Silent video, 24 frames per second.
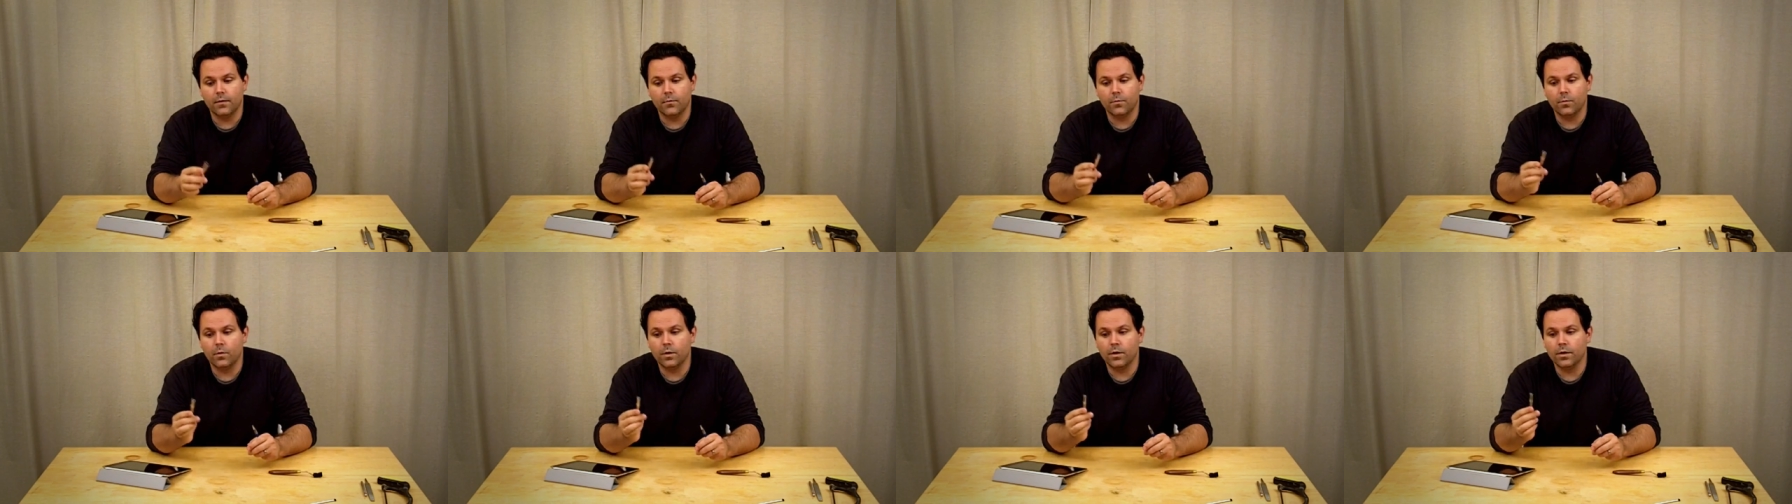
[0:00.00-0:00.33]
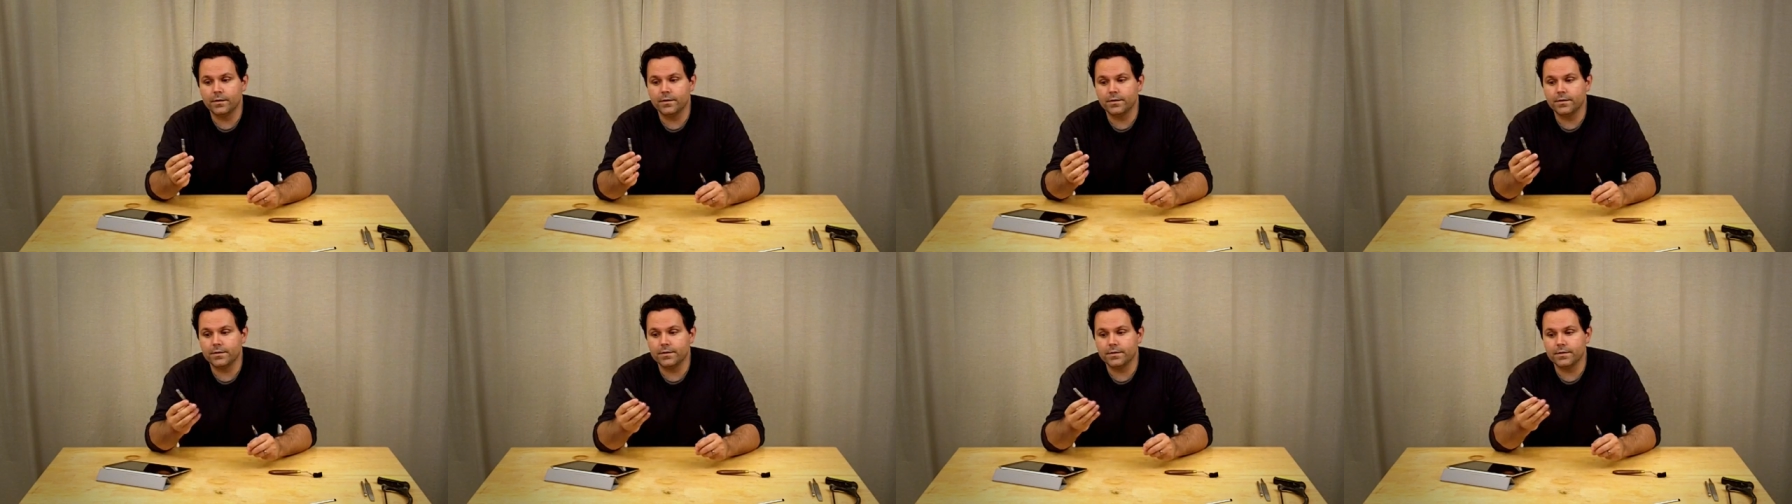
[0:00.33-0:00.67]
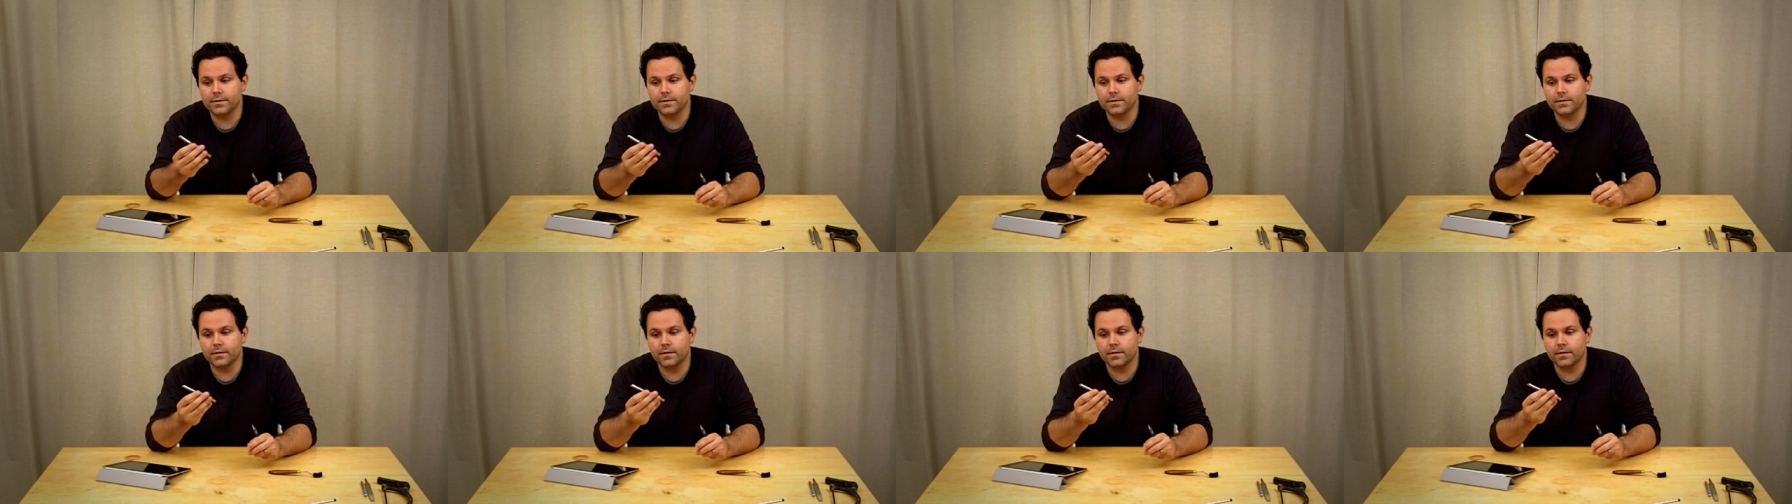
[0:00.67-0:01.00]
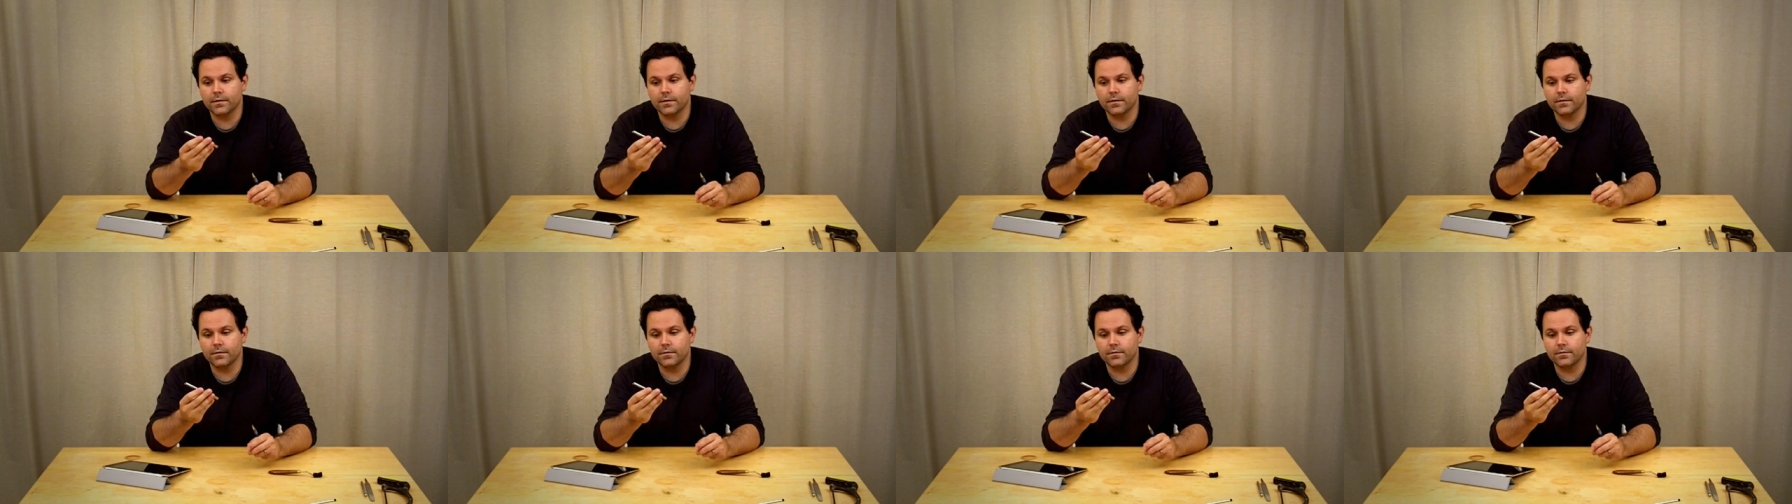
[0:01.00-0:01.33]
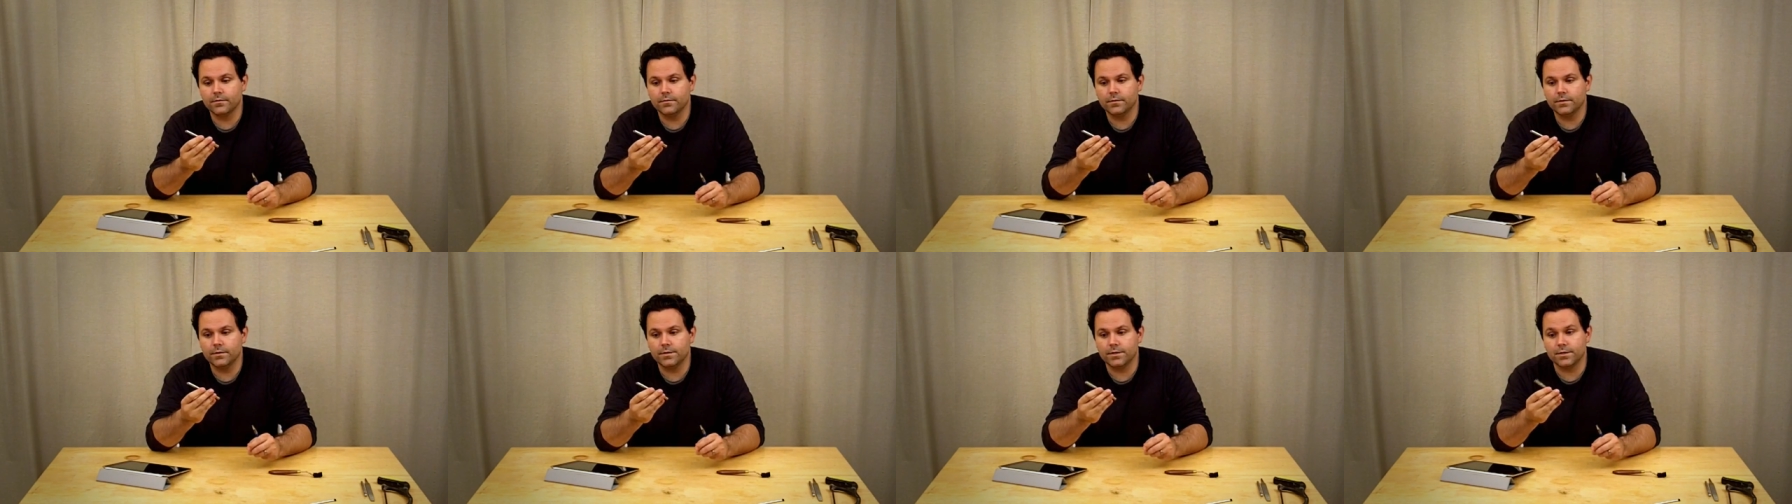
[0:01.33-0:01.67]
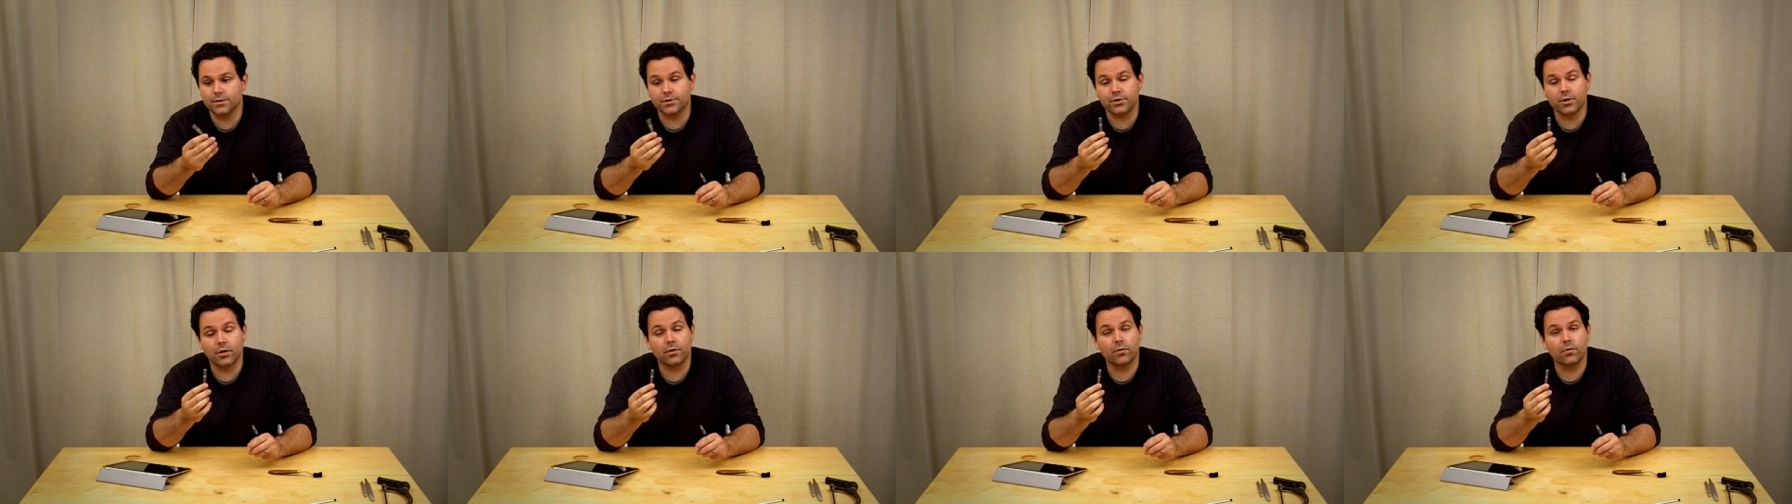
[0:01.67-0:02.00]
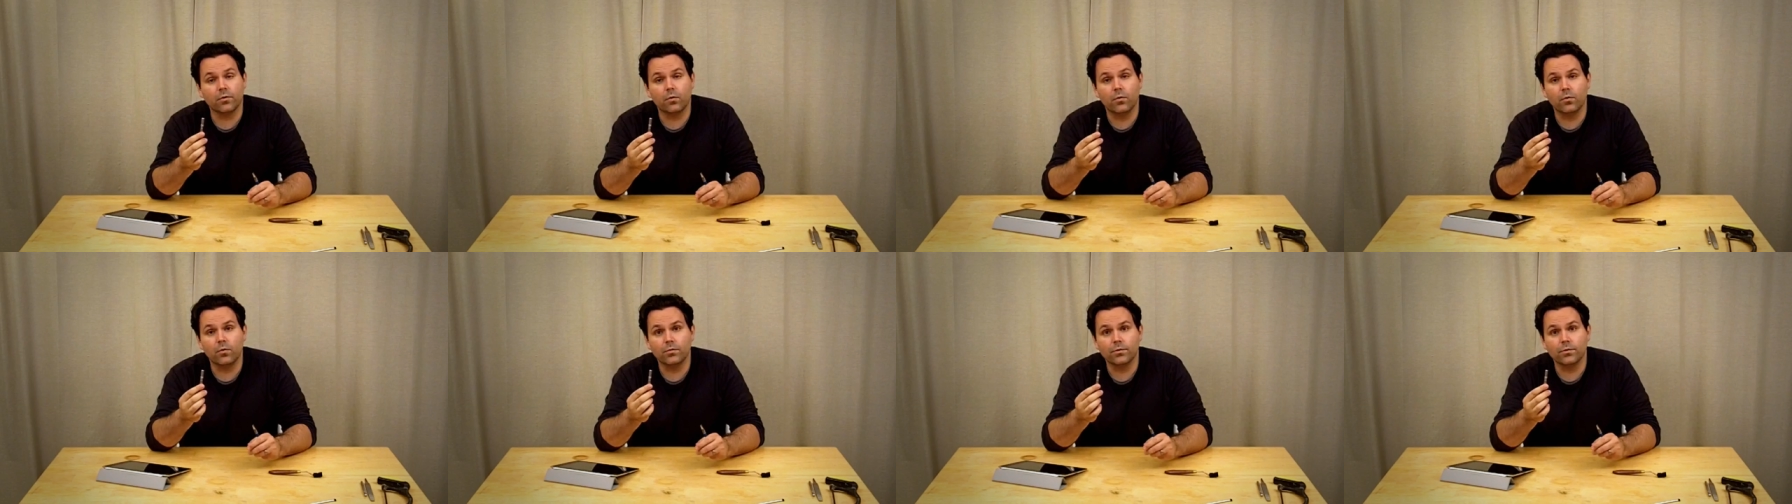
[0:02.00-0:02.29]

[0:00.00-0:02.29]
Uh, one is uh, it's a charcoal